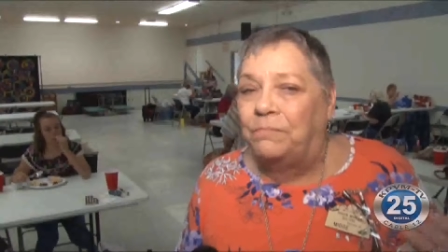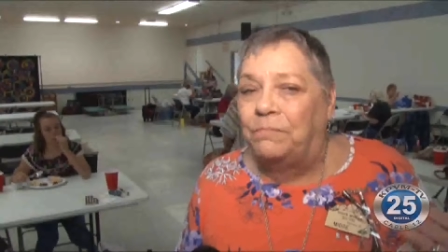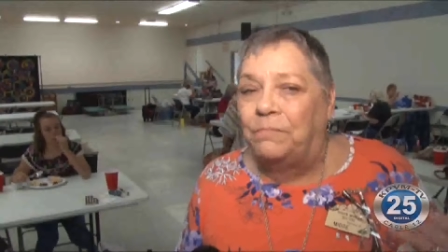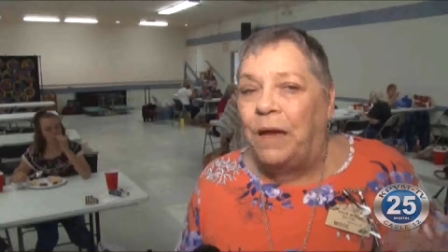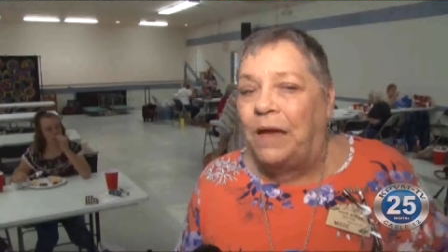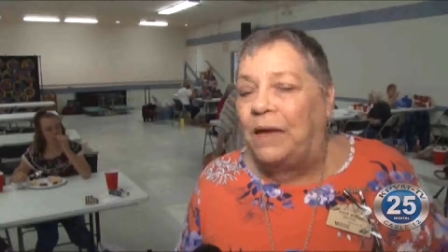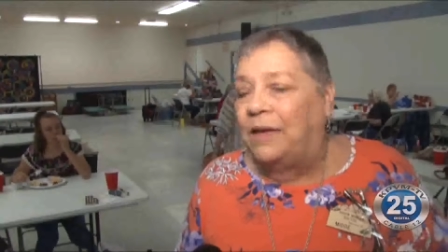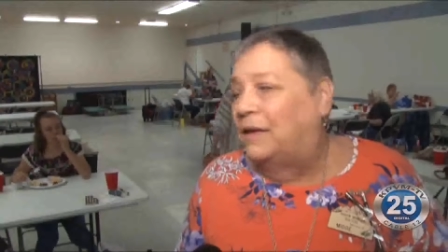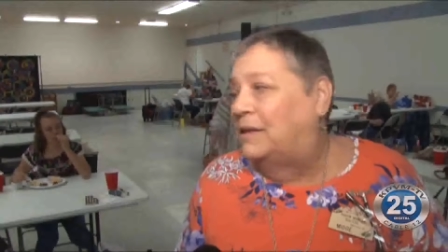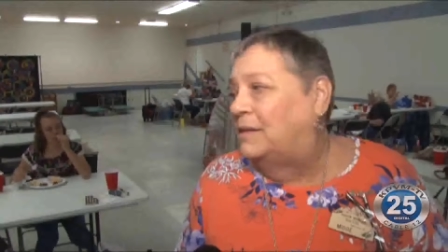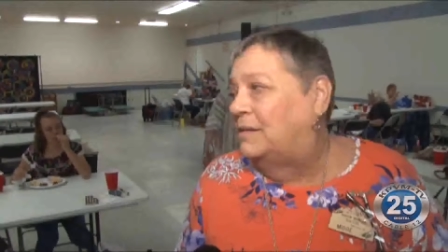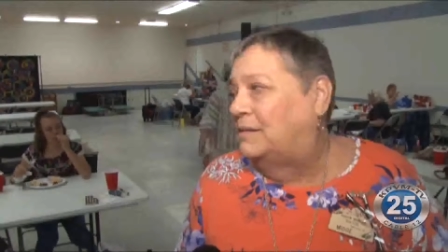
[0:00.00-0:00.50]

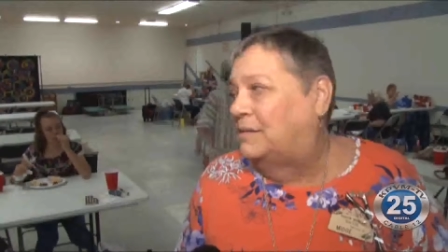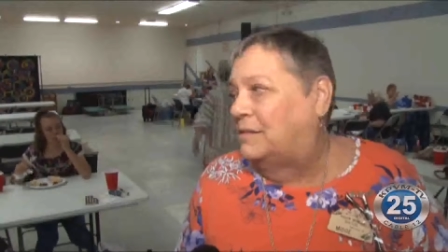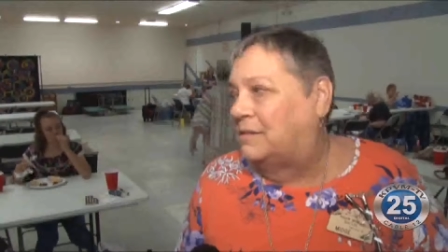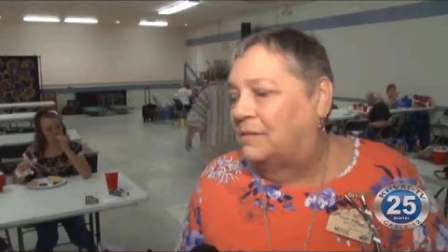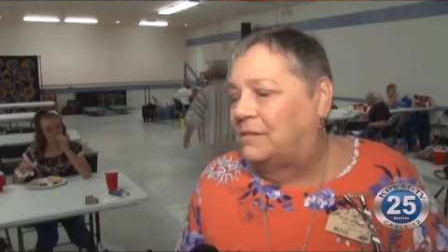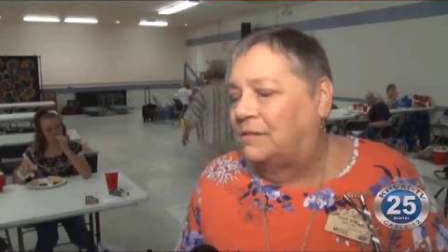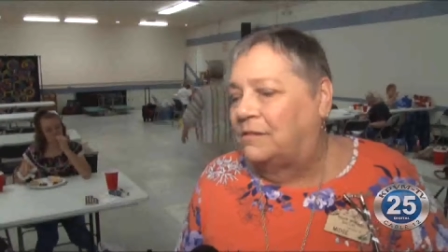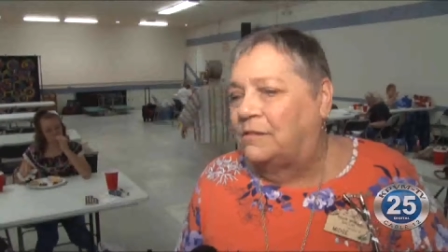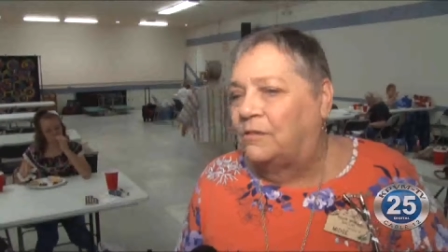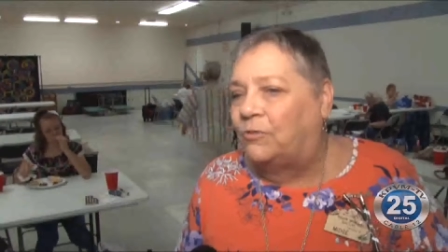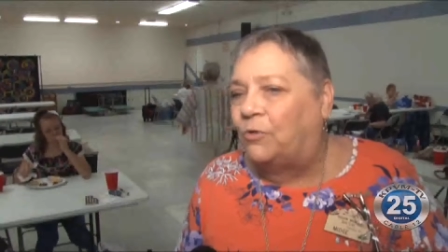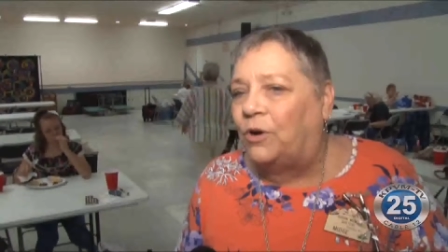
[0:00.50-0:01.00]
my
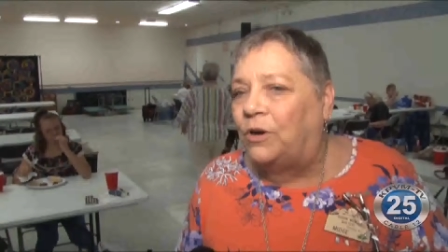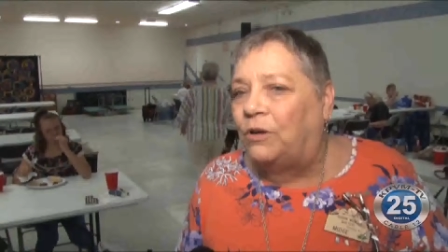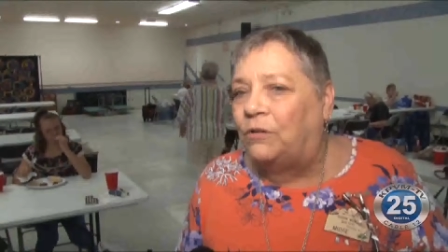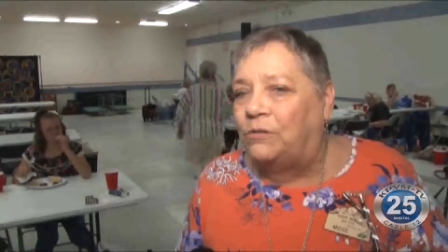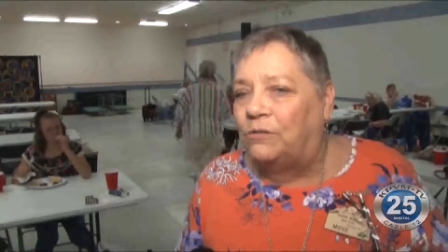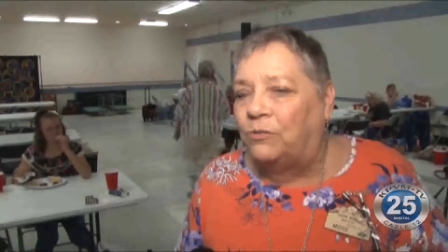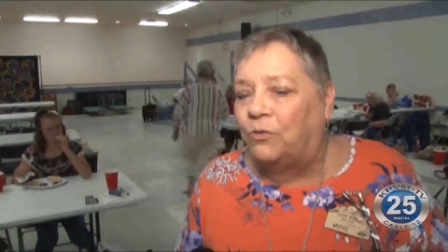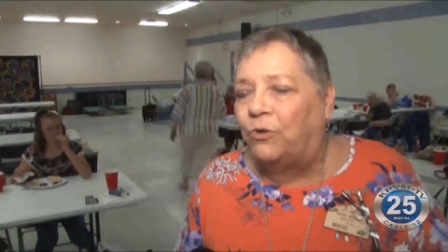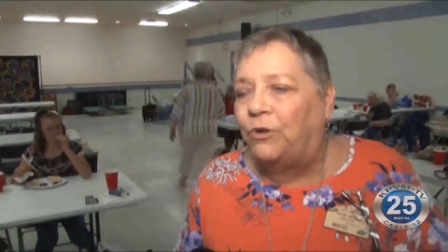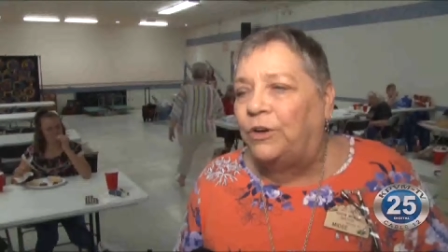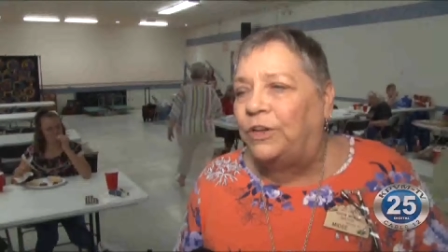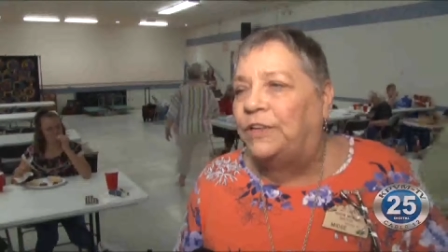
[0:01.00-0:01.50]
quote
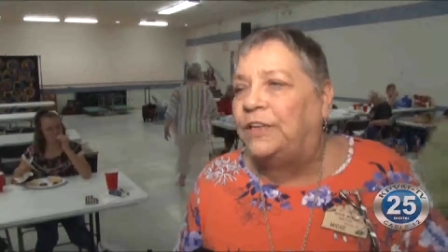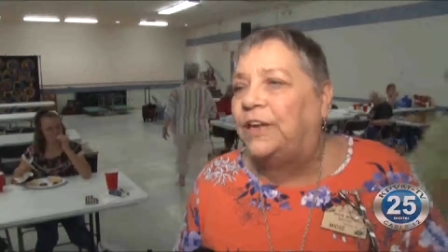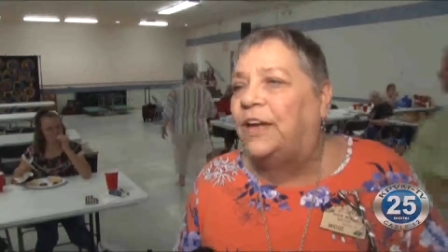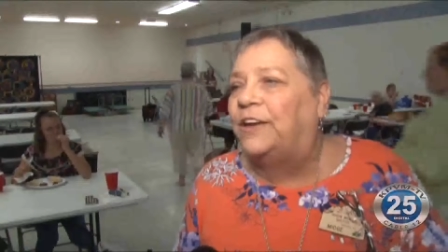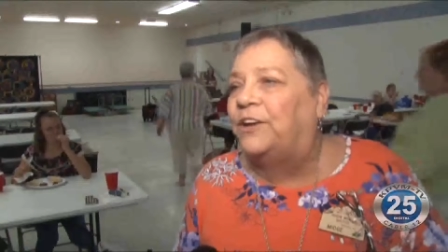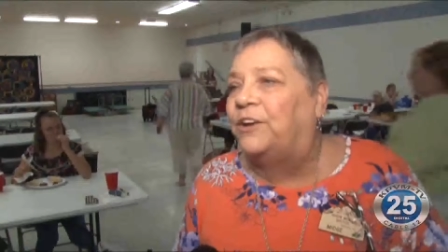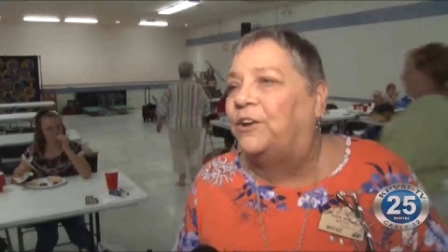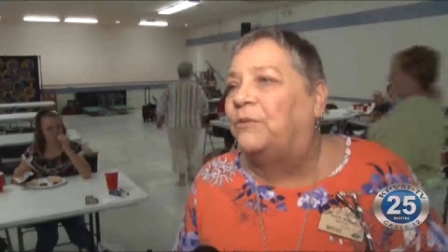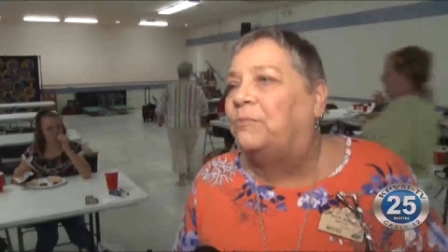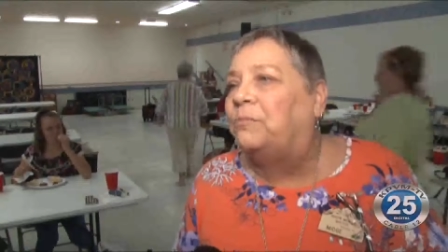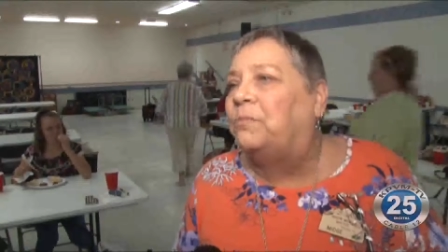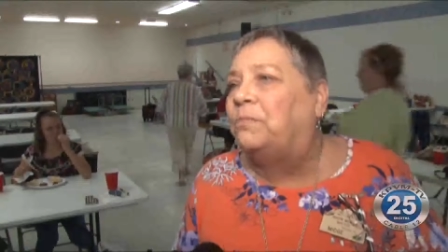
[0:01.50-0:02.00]

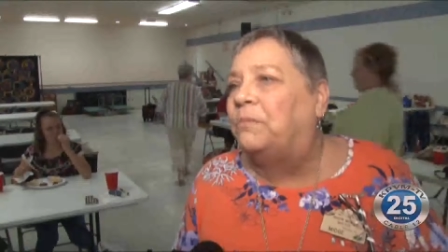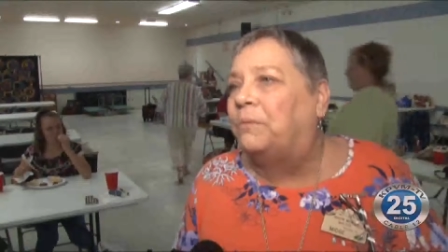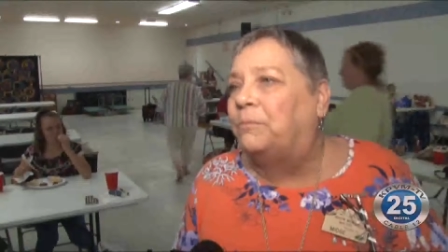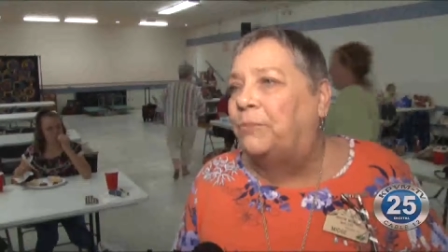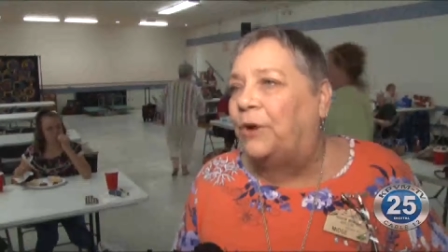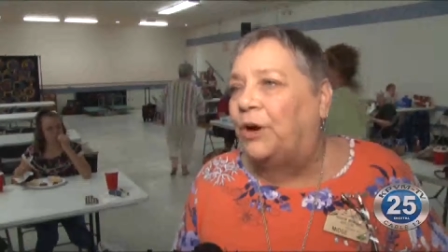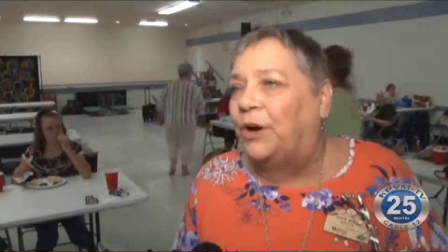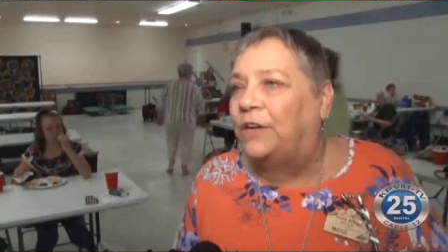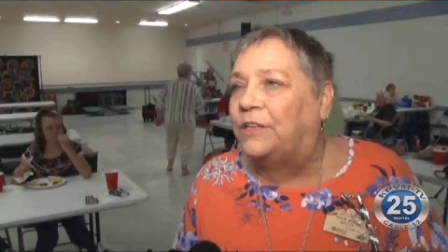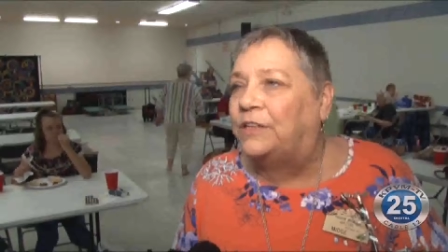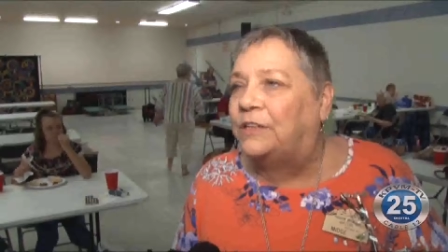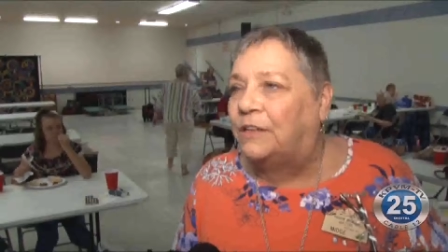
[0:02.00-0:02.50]
coordinator
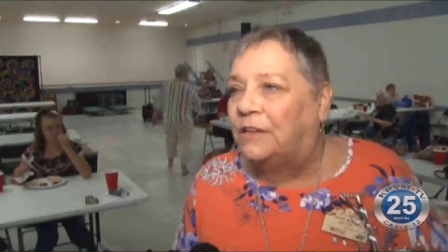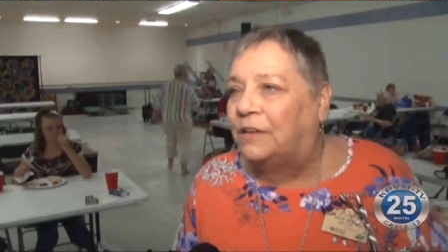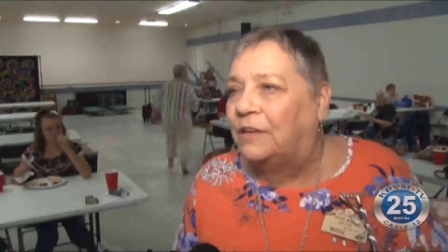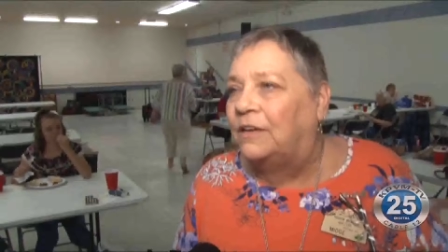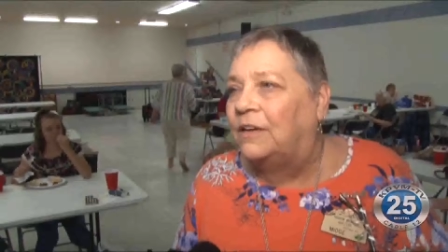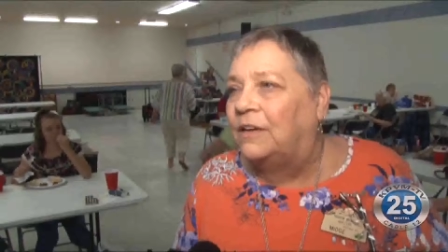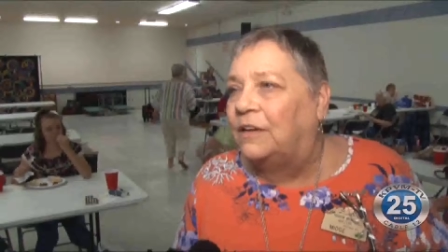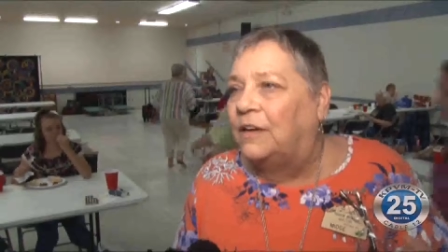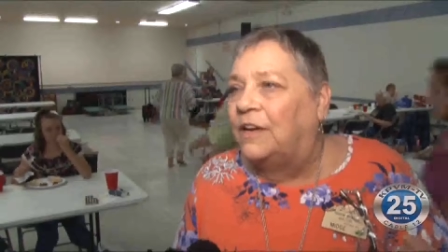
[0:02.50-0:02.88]
Barta.